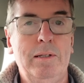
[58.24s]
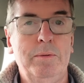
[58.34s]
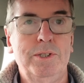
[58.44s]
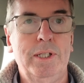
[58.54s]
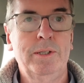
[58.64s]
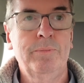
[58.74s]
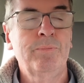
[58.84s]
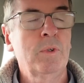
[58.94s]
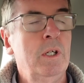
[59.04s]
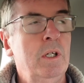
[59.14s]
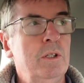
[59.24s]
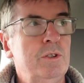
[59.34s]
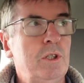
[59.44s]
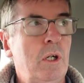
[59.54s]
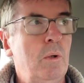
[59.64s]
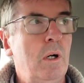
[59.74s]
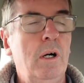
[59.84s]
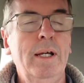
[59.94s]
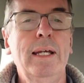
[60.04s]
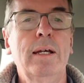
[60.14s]
Limited. So
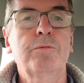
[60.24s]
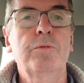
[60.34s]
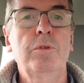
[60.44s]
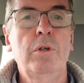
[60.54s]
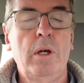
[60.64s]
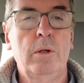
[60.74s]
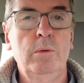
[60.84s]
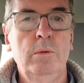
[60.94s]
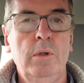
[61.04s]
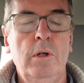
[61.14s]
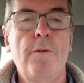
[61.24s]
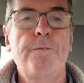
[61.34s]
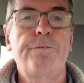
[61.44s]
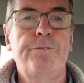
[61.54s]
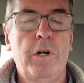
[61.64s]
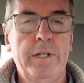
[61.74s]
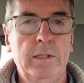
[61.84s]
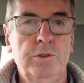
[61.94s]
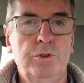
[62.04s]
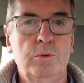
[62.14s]
I have no
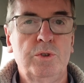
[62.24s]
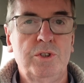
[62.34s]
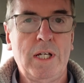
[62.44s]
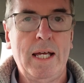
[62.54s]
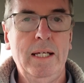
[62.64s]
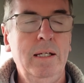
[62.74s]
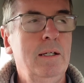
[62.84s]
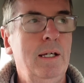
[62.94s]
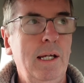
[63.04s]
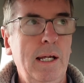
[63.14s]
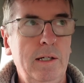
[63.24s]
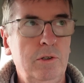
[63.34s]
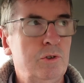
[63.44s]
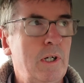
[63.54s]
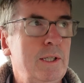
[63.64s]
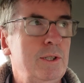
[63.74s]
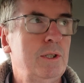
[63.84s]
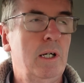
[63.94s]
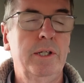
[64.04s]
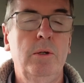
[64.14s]
financial say,
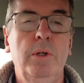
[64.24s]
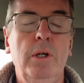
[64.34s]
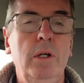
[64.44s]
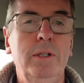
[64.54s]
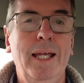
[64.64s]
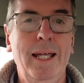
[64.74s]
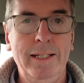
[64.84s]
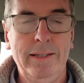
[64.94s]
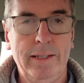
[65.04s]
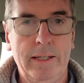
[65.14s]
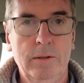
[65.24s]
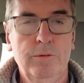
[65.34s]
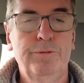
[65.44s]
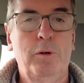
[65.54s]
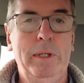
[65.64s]
interest. I don't earn anything from